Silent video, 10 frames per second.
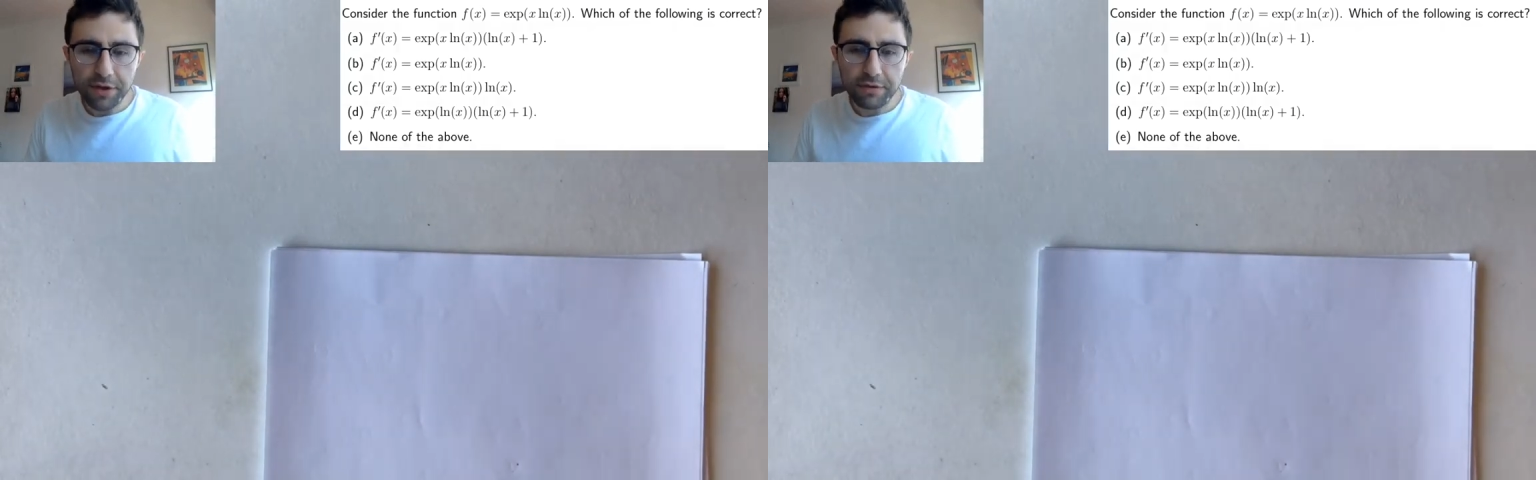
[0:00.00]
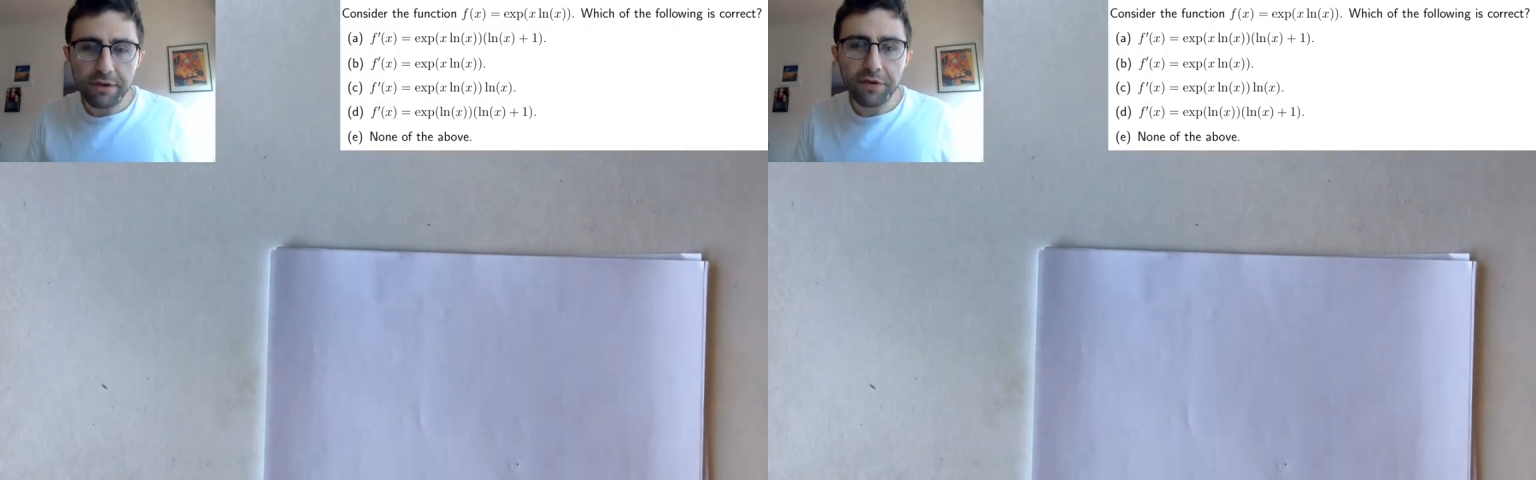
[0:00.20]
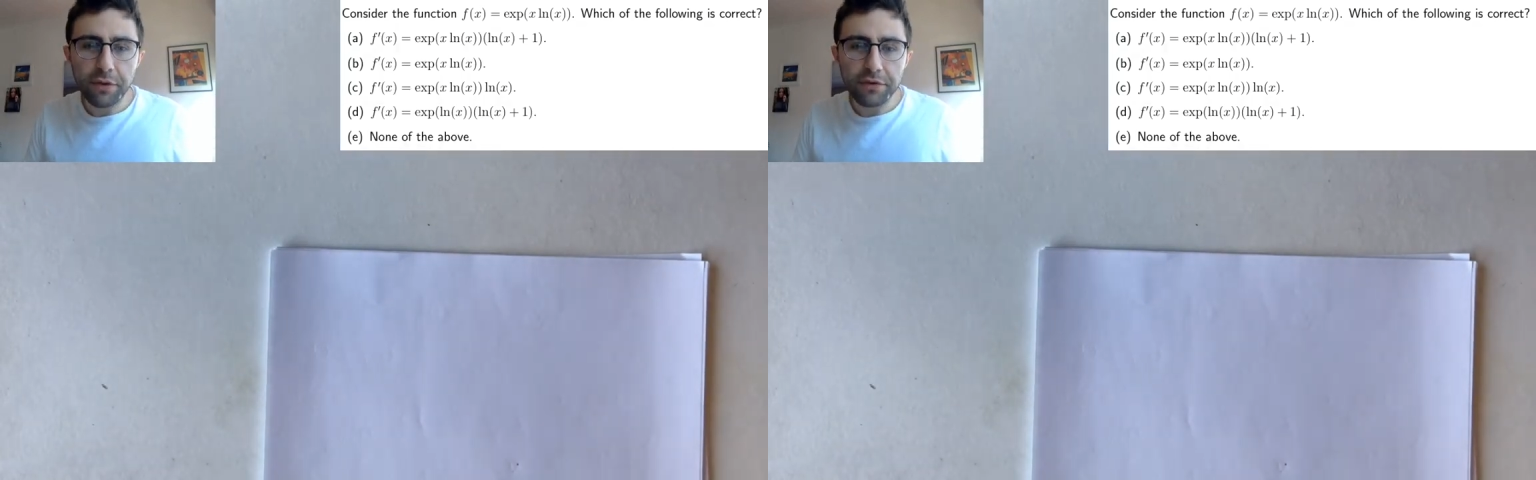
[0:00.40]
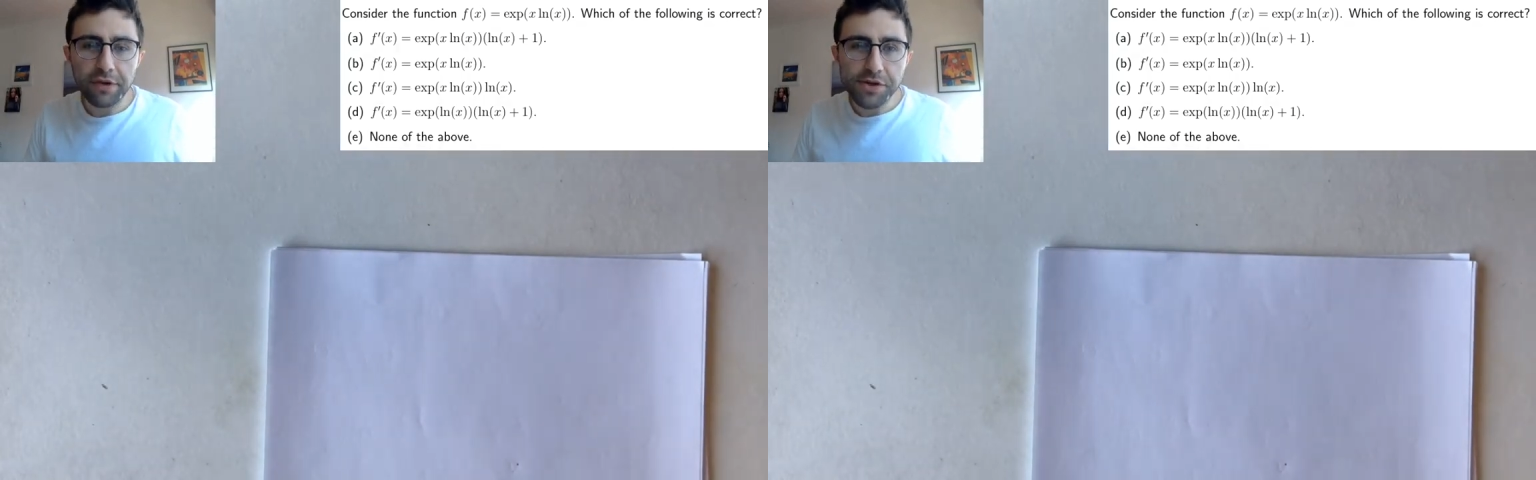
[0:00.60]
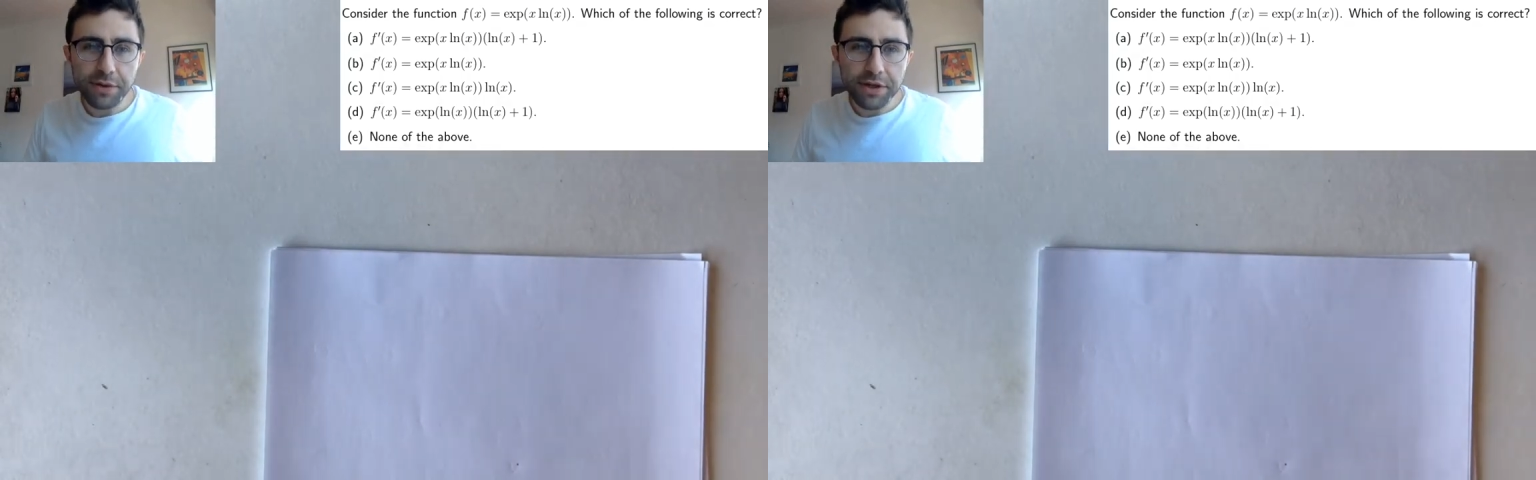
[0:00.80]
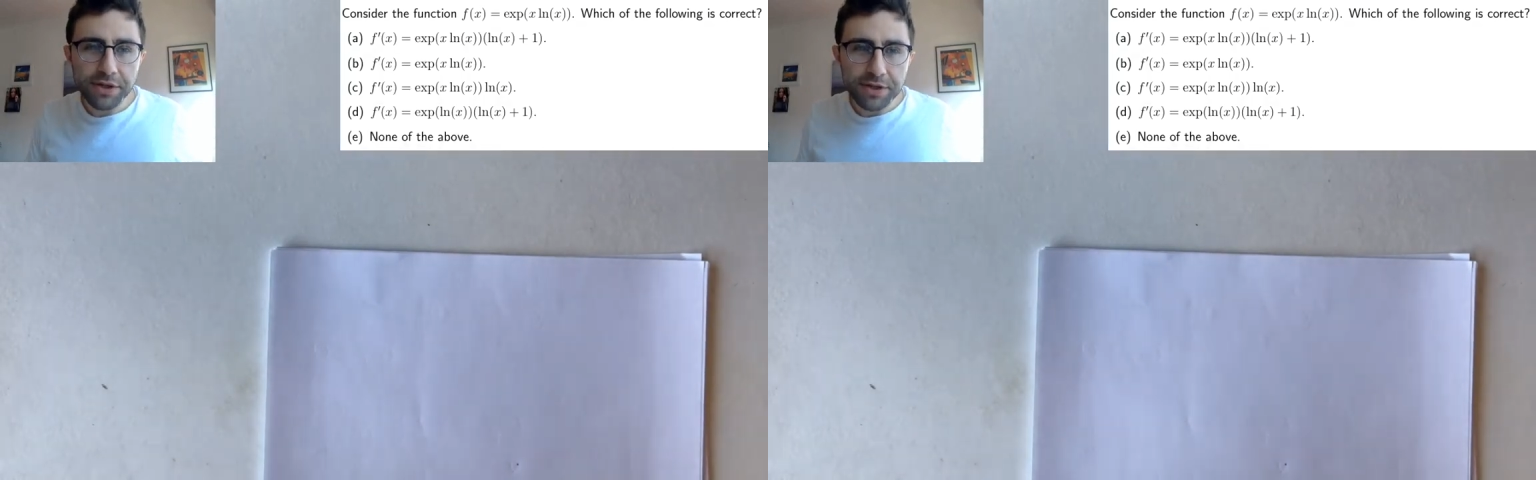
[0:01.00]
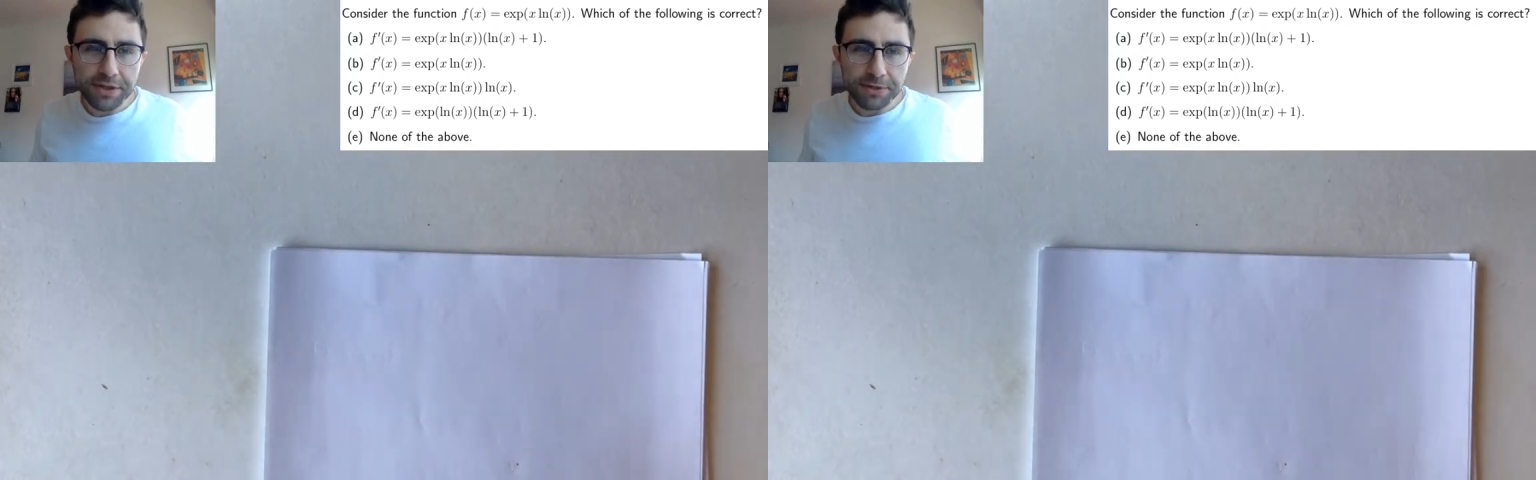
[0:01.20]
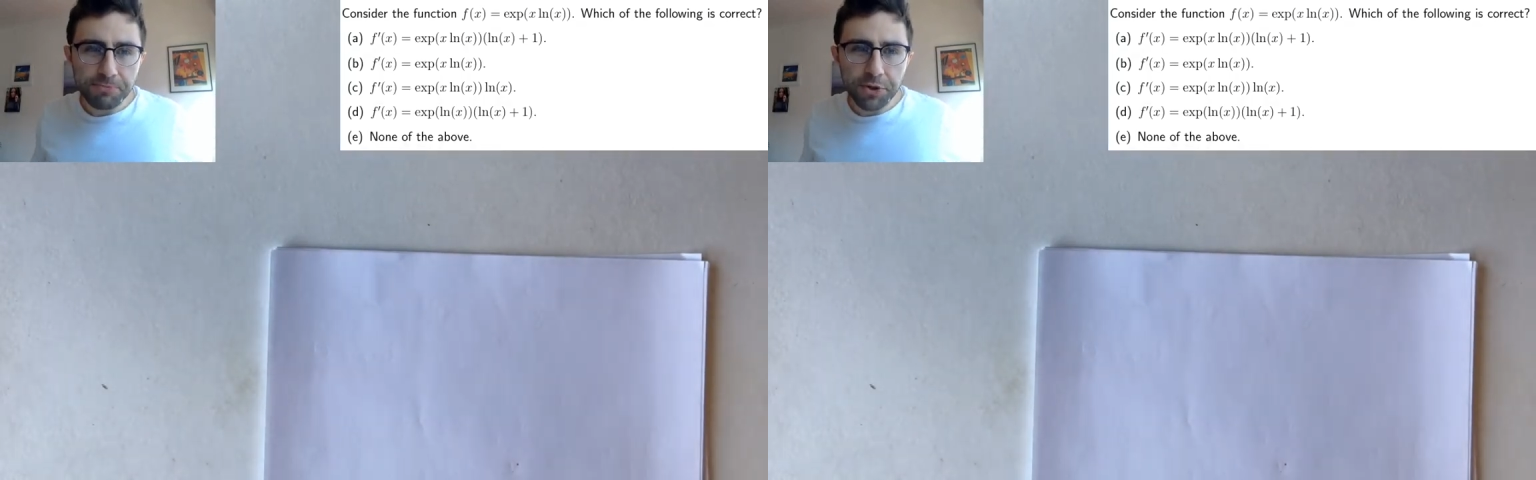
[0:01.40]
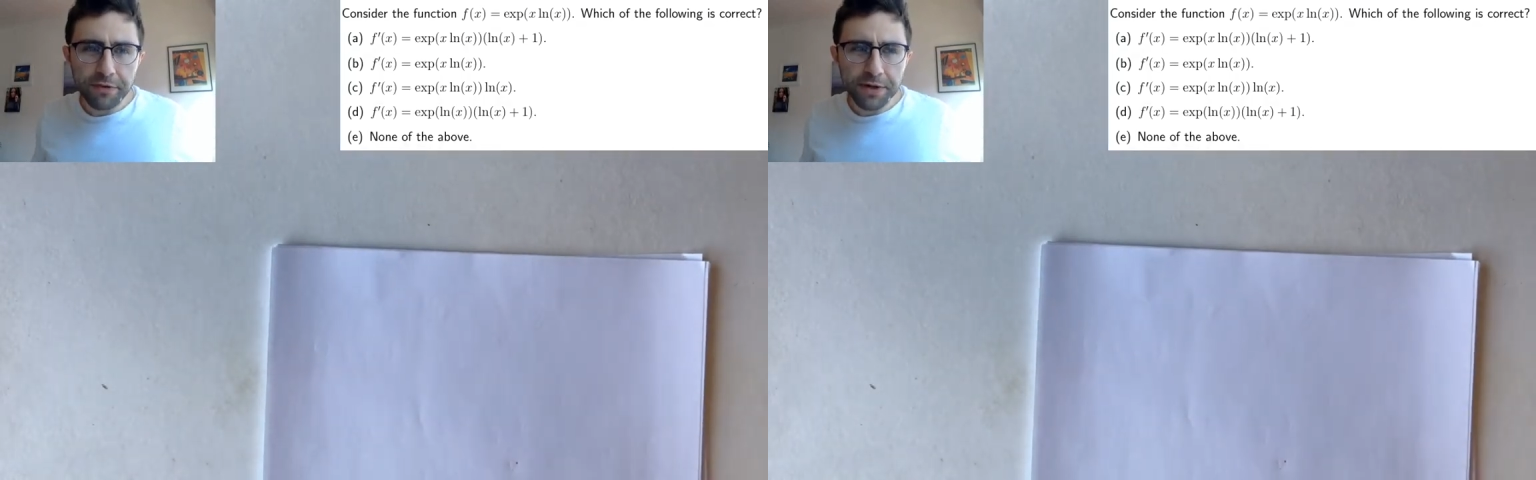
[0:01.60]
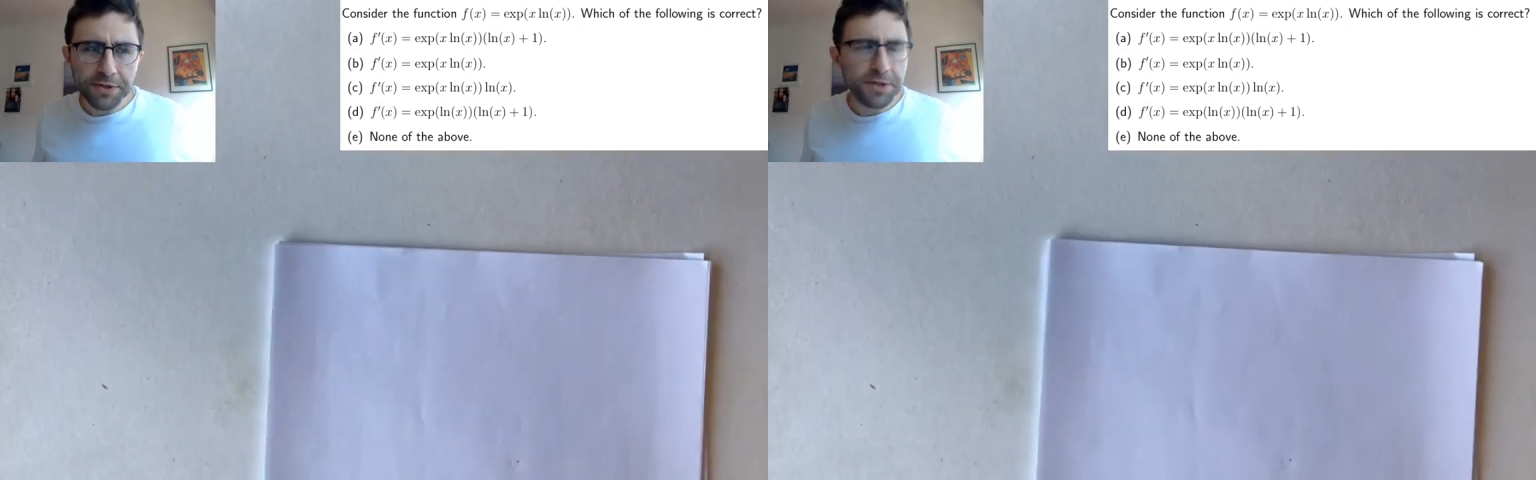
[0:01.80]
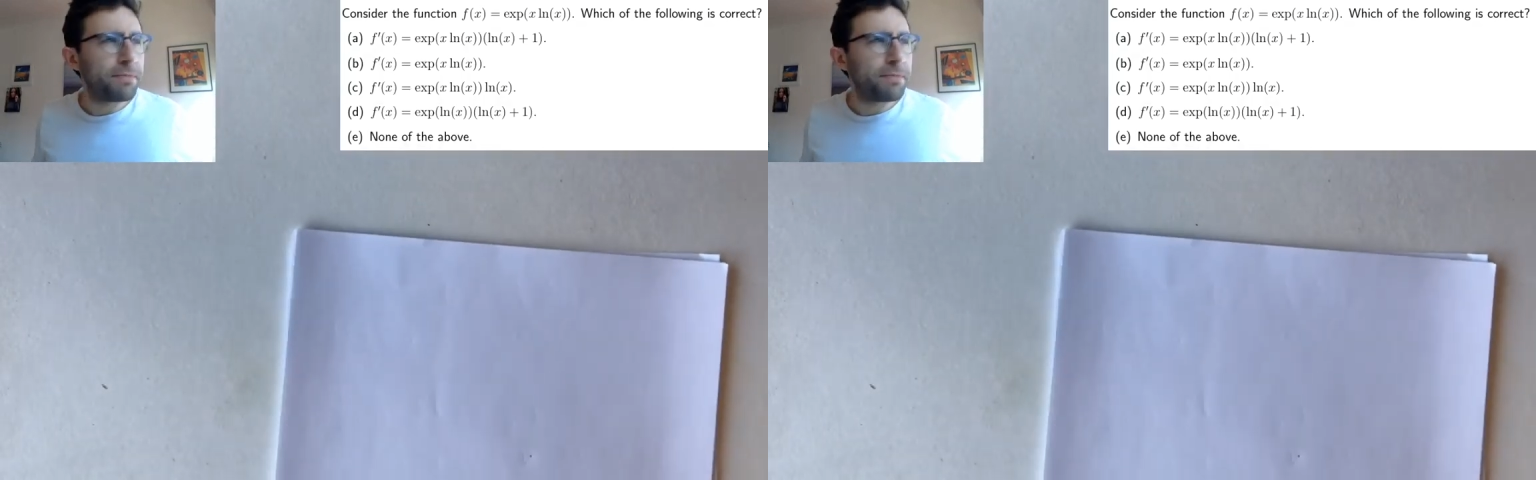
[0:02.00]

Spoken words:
difficult situations in university,